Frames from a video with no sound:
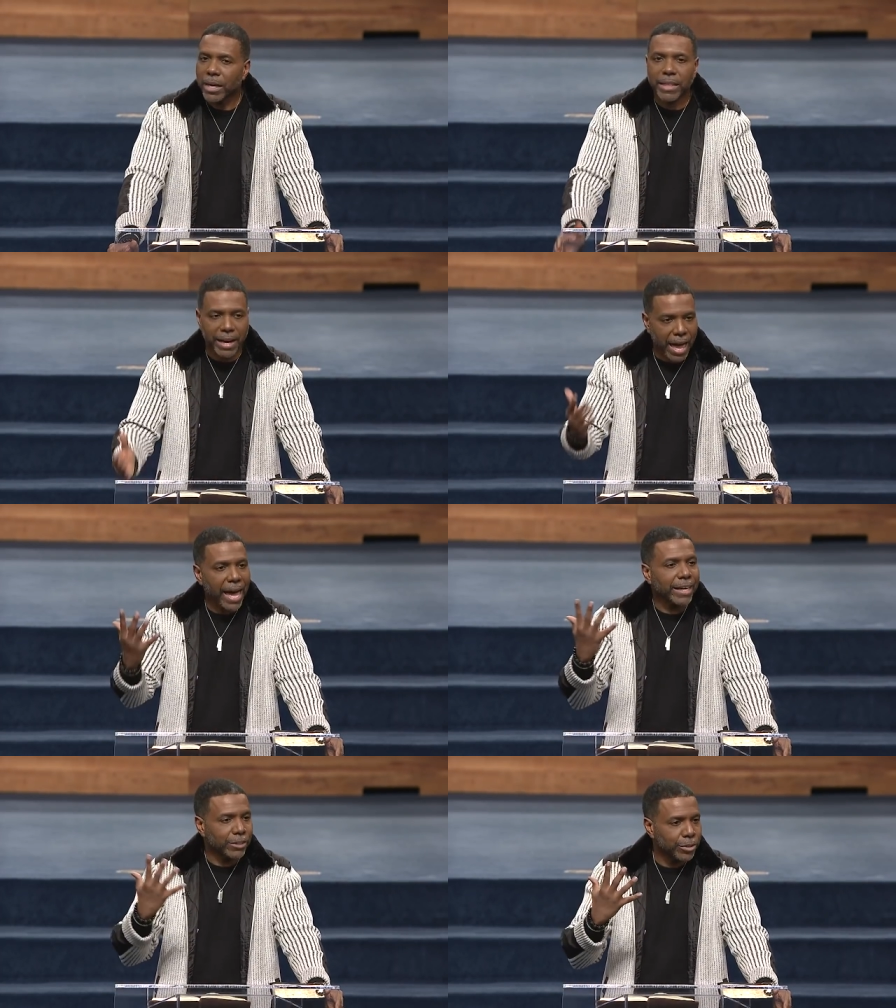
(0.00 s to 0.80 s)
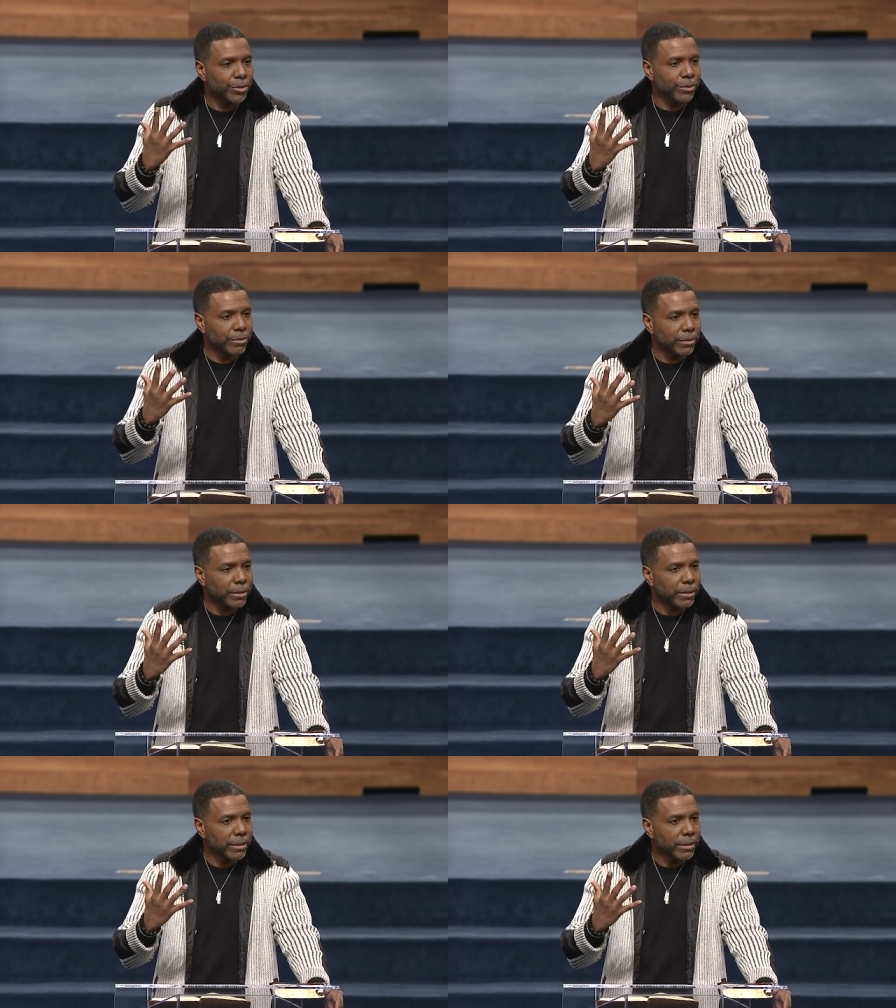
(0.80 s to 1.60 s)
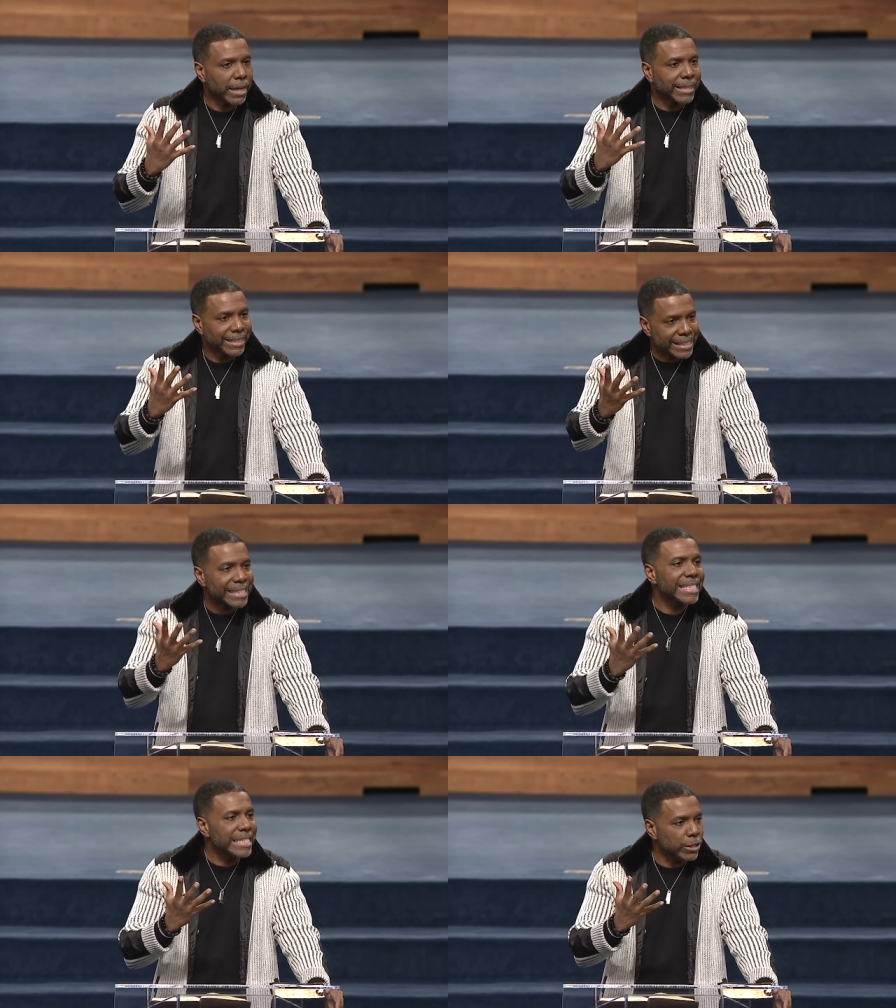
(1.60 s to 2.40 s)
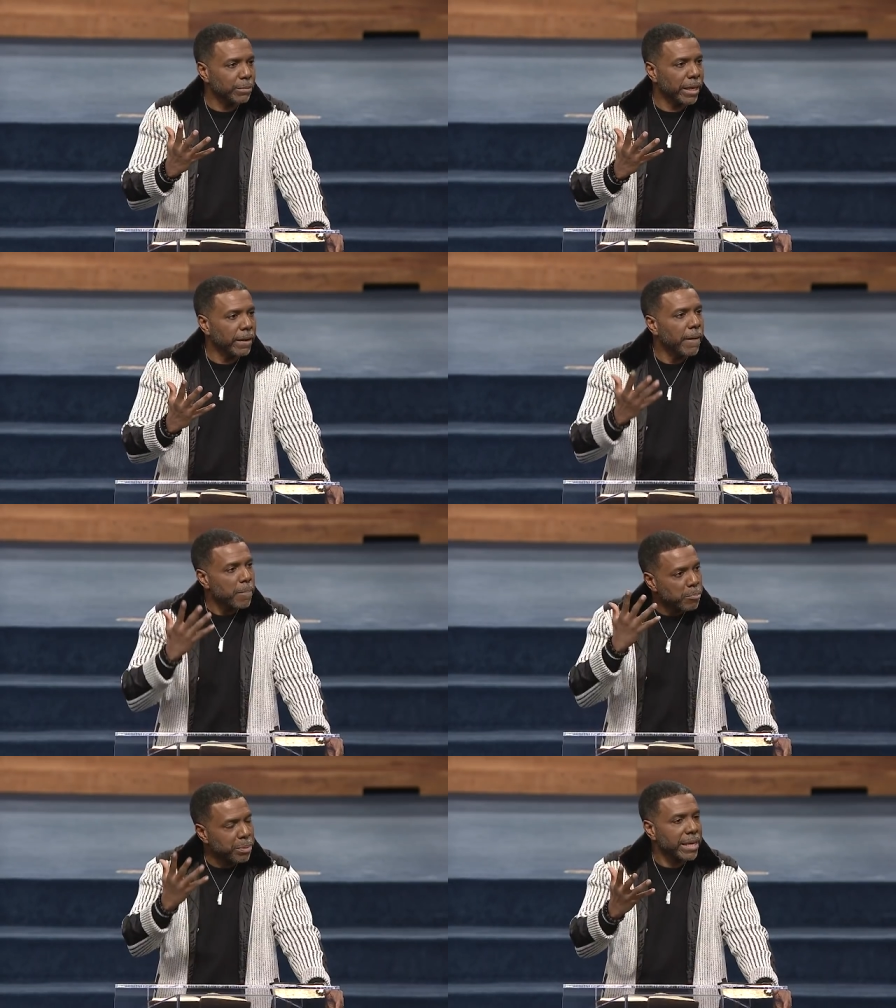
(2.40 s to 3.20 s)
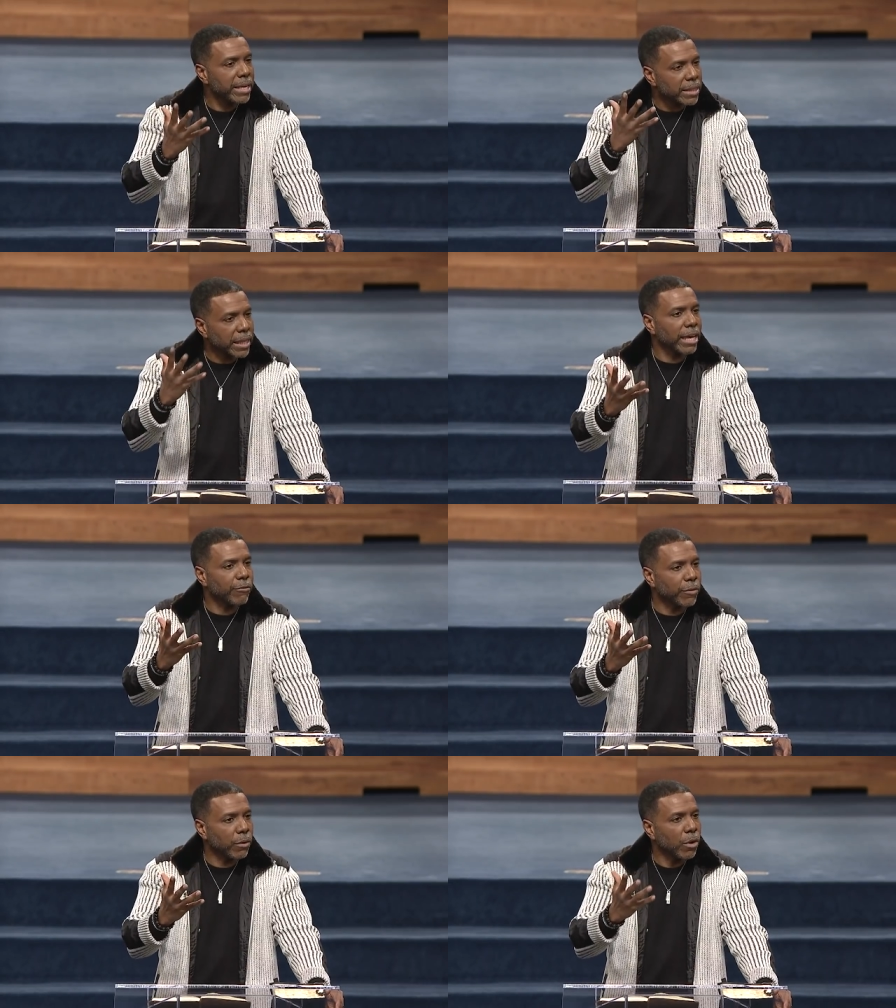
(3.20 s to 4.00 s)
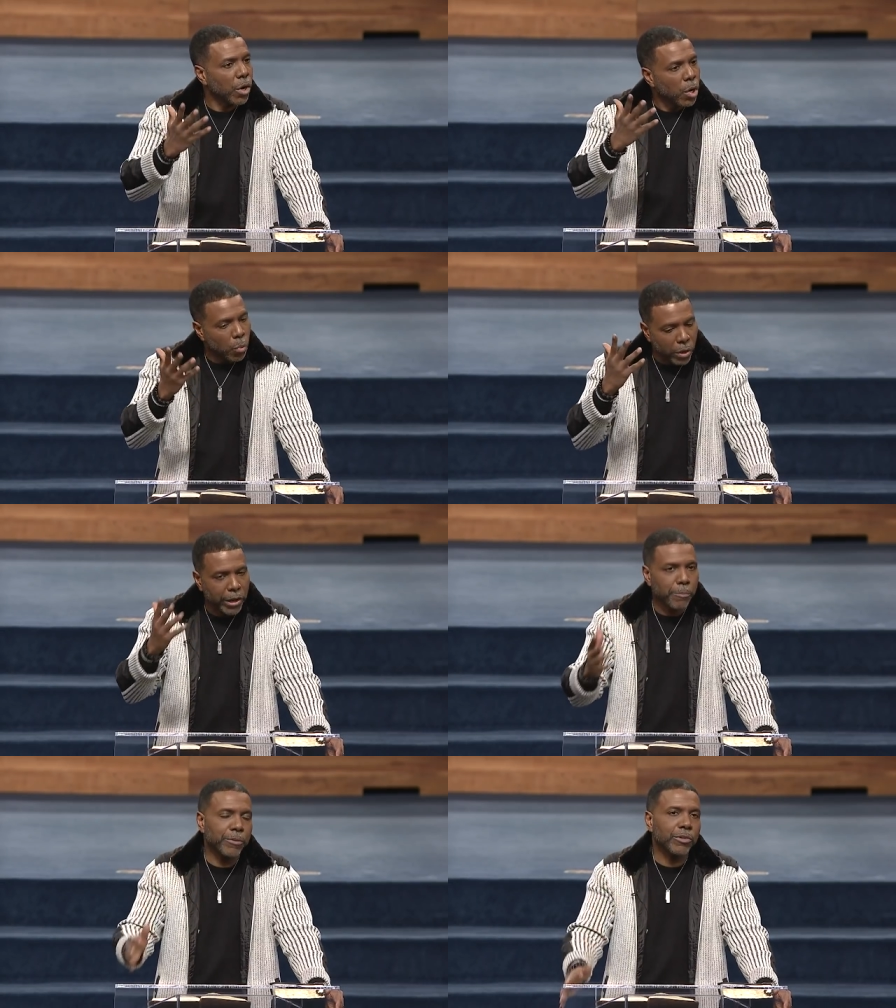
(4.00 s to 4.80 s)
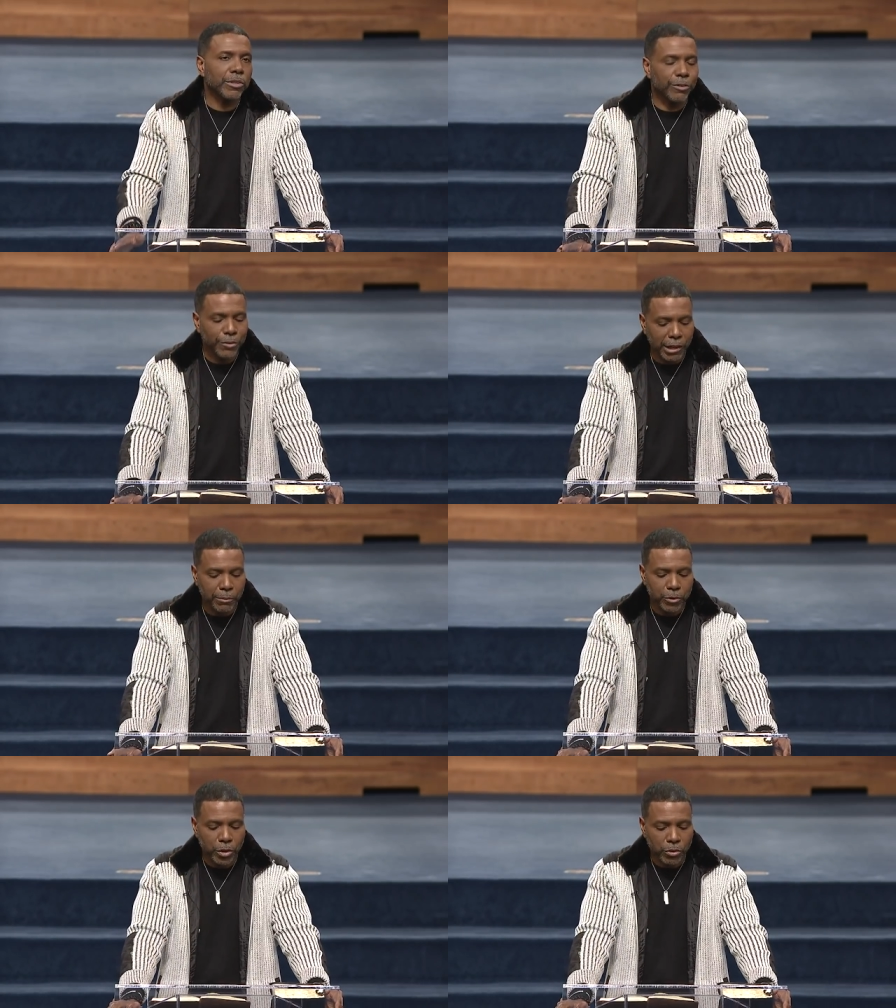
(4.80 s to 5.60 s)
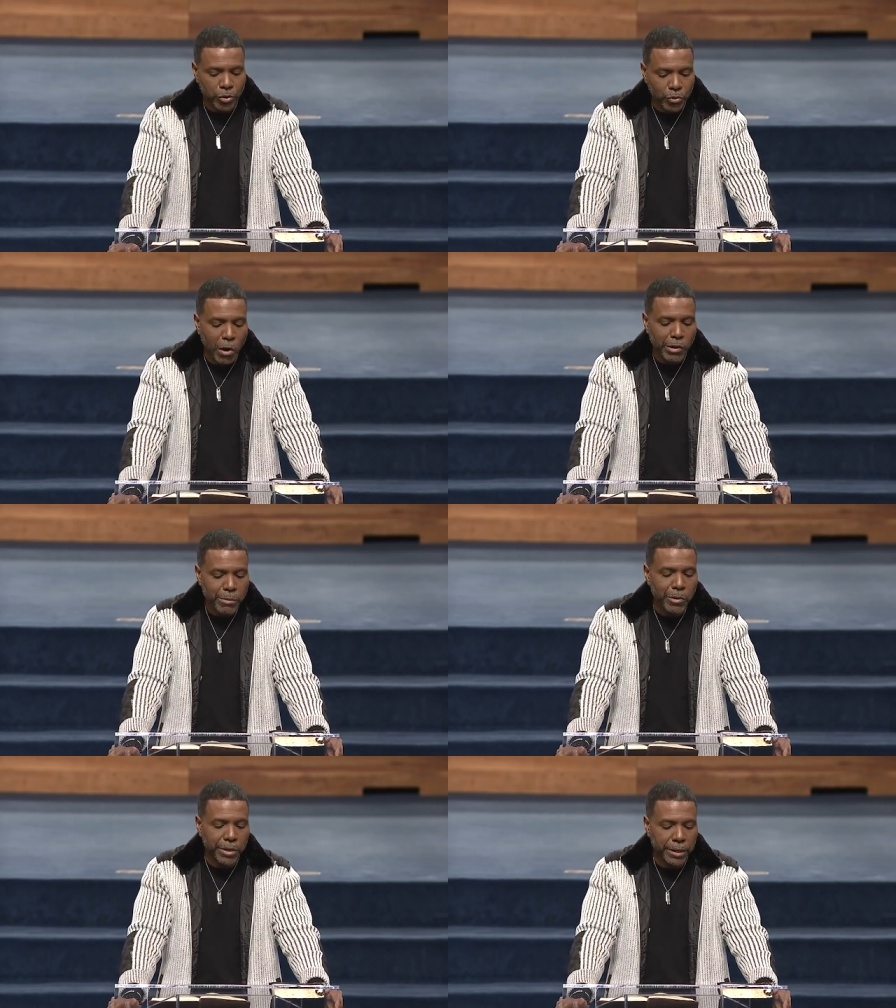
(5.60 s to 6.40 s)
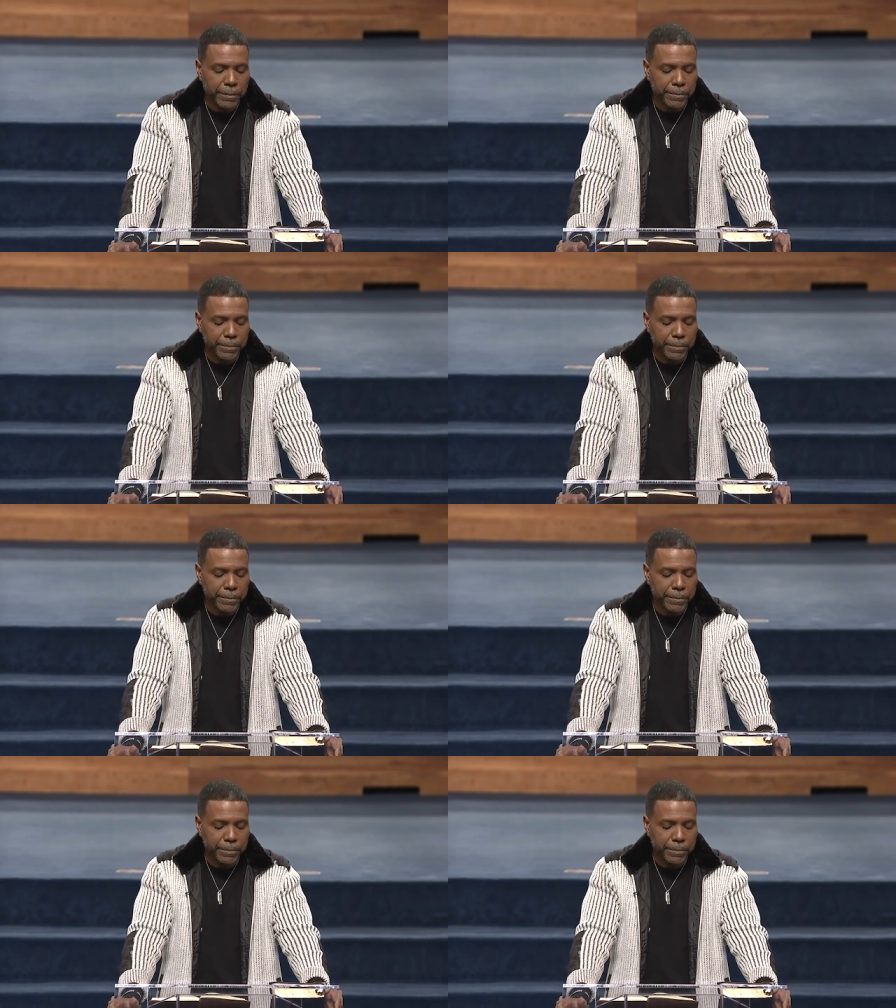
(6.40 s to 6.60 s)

That attitude, that diseasement, being thankful will help you to develop strong immunity.